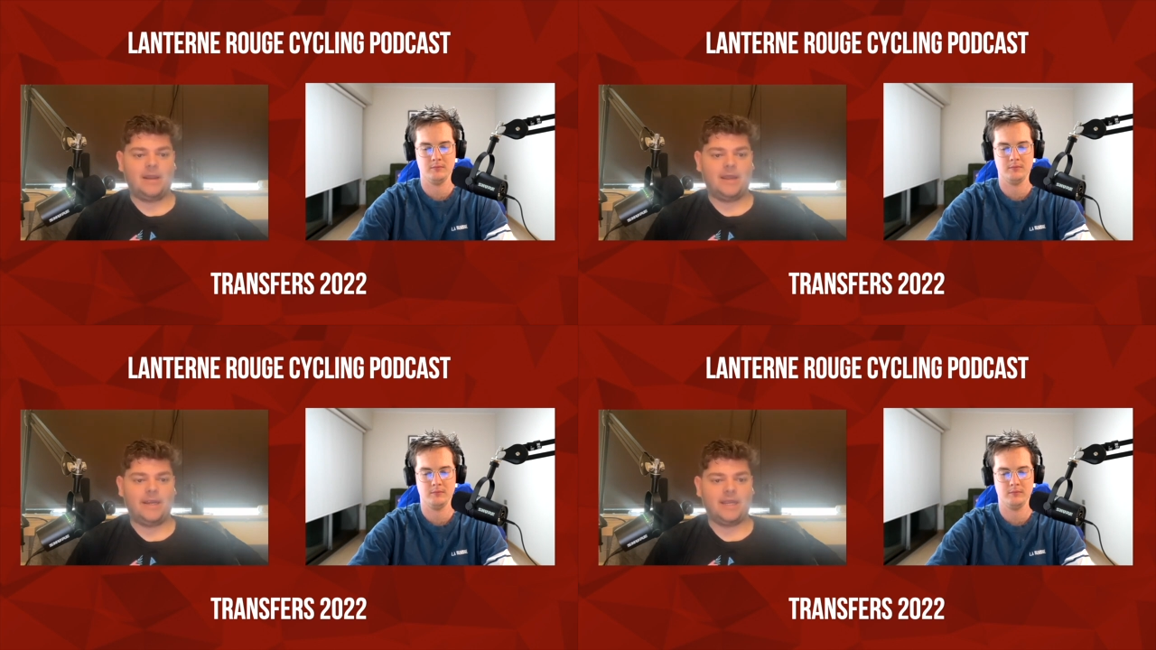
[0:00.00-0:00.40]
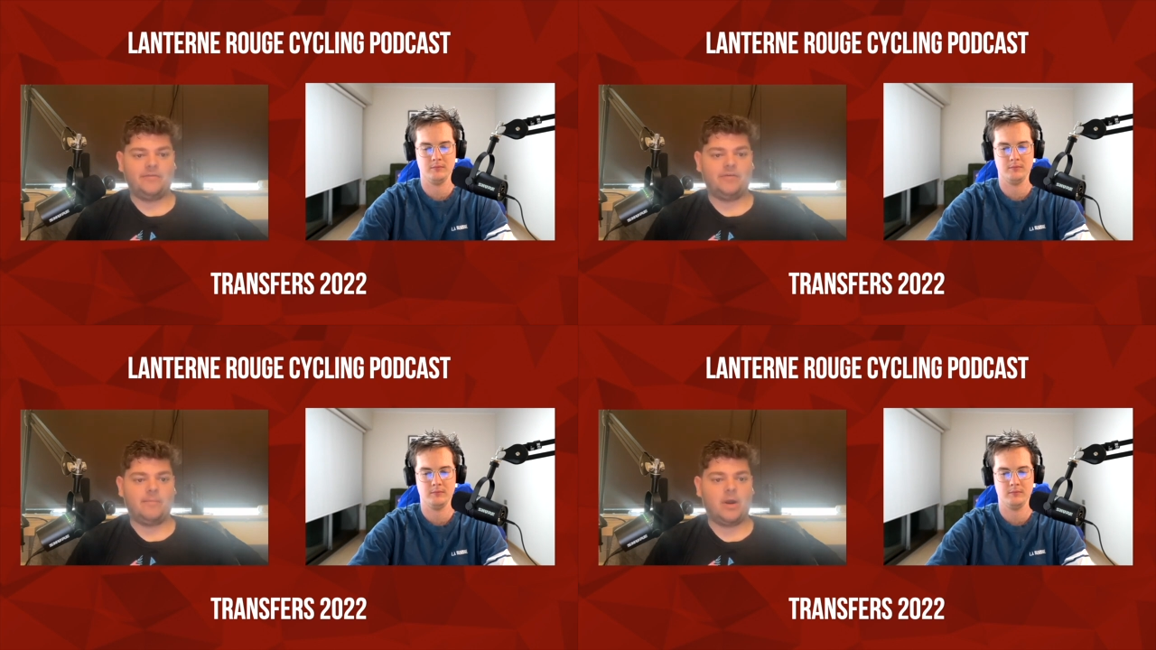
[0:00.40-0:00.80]
Speaker 1: Like
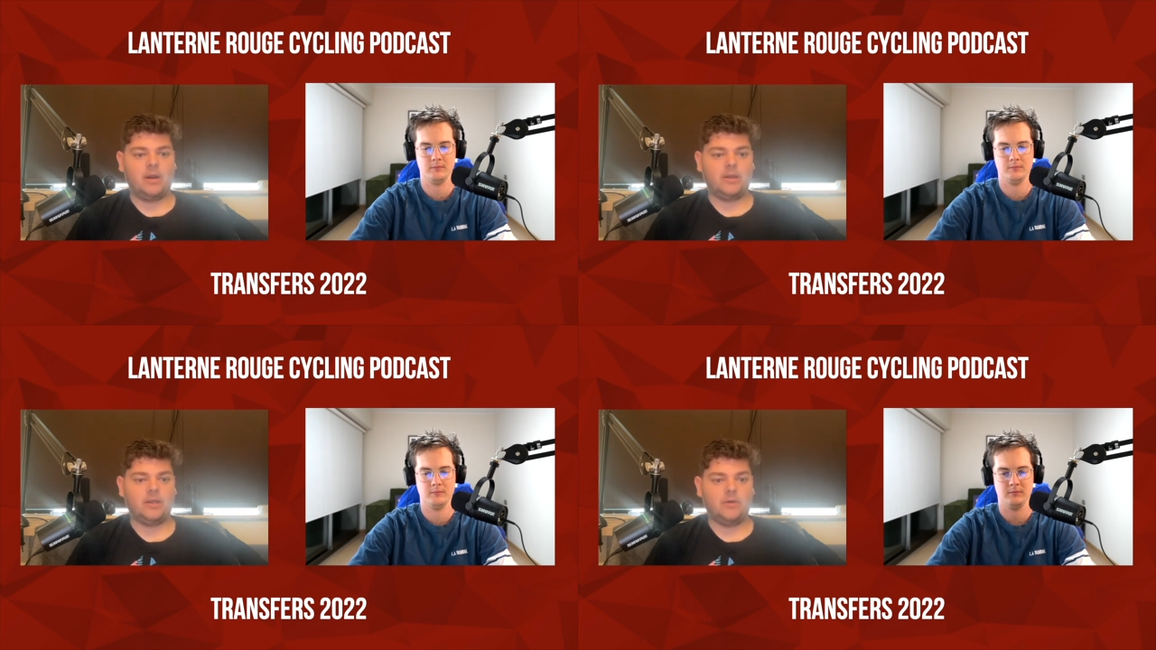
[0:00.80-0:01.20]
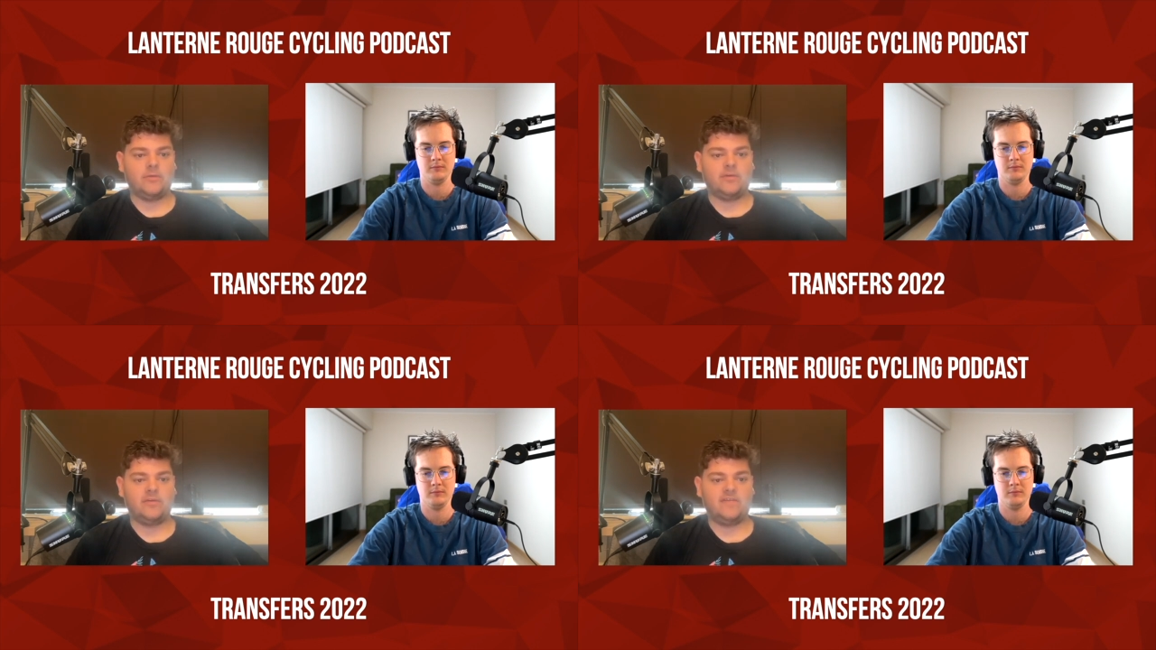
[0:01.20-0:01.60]
if Van Baarle
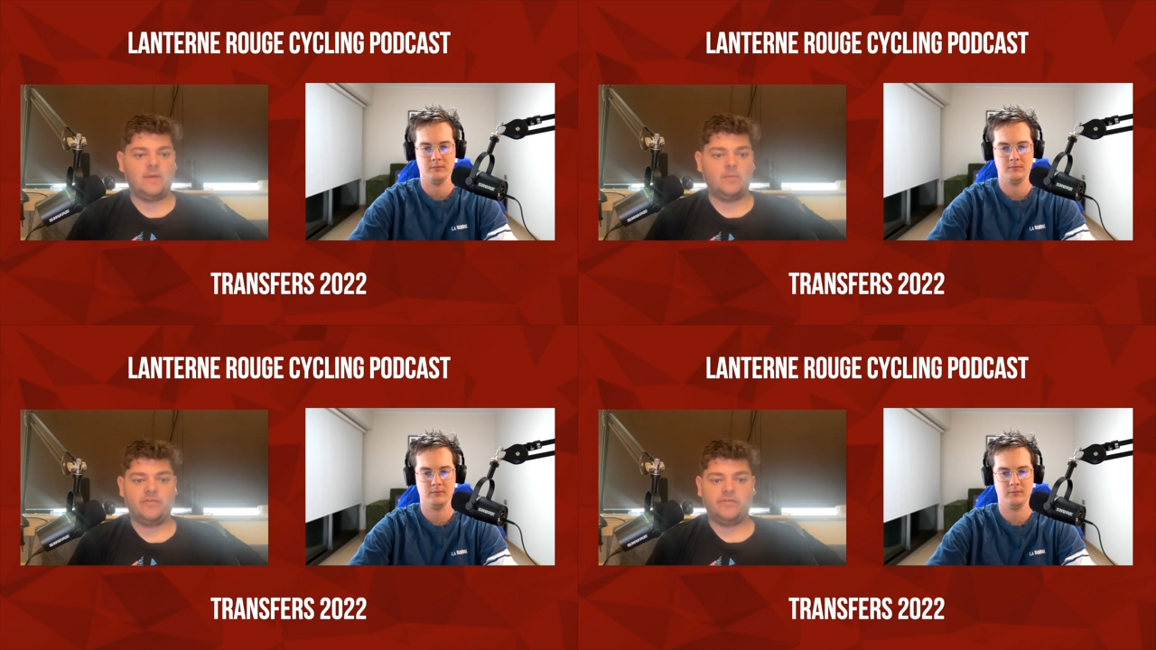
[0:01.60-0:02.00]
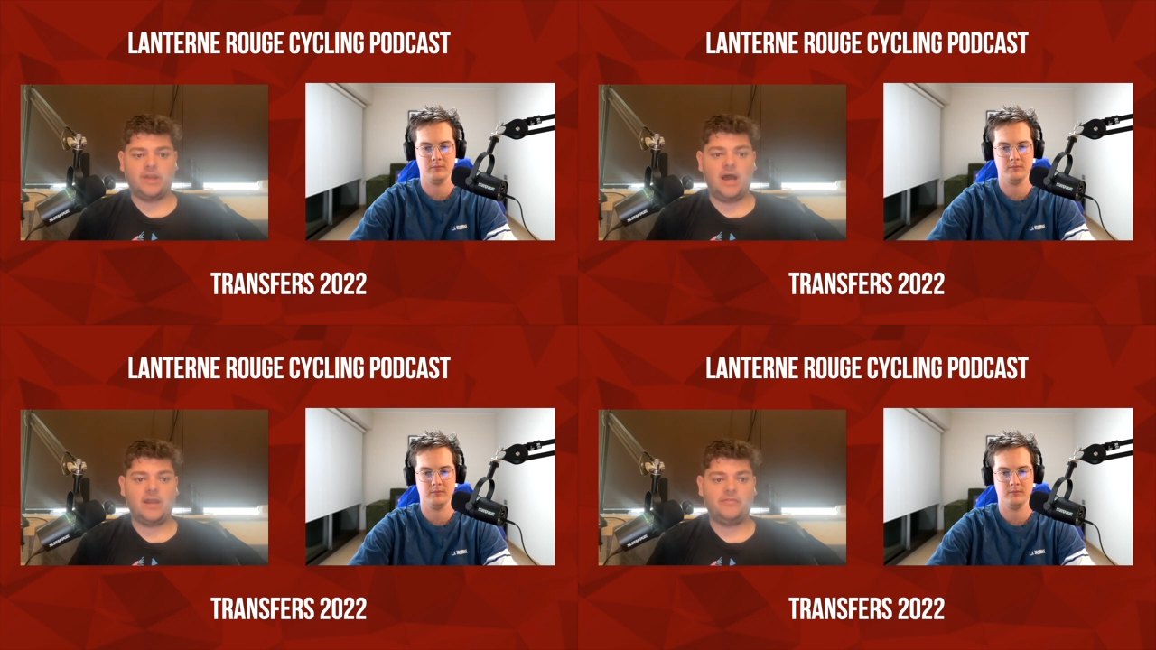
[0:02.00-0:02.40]
goes to the team with Van Aert,